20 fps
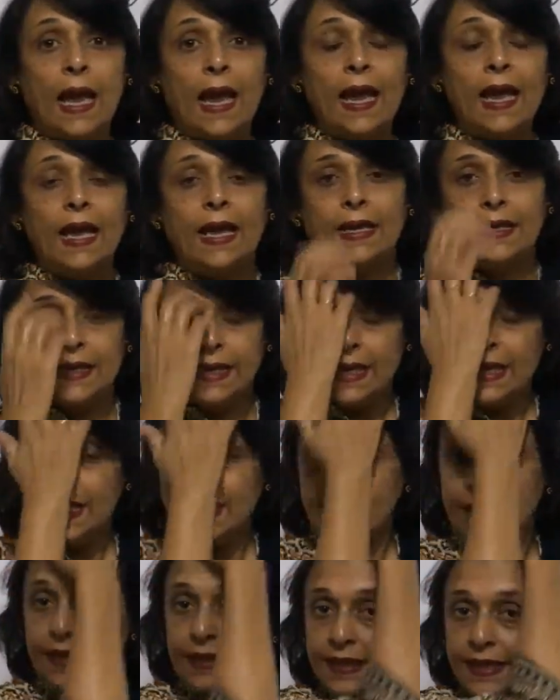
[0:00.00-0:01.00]
and
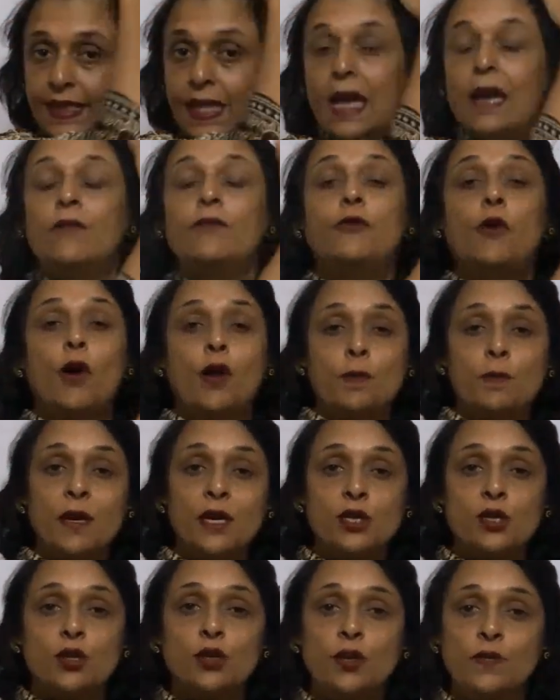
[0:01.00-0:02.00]
a
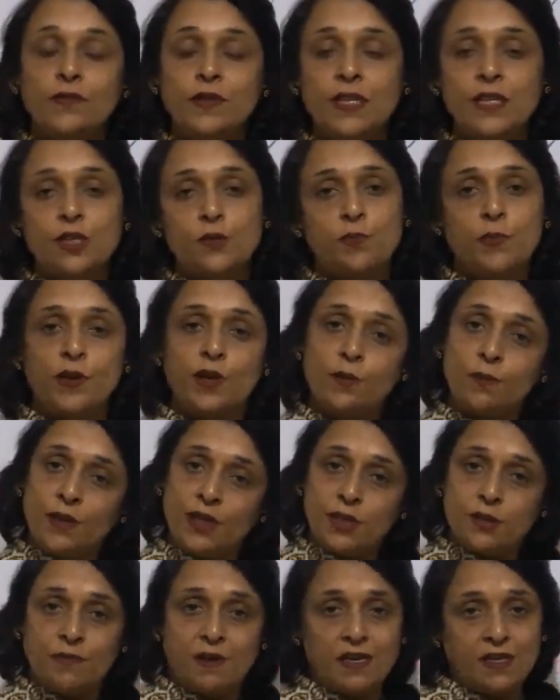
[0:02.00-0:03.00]
formation of these
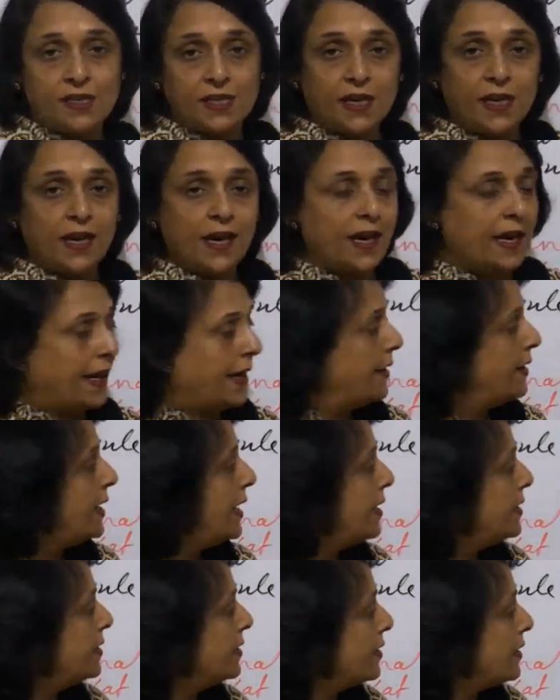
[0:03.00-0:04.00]
pyramids we'll see
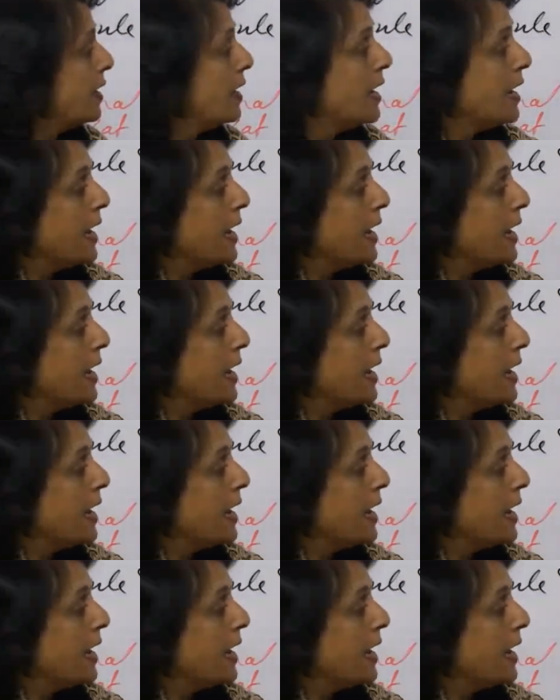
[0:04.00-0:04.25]
later.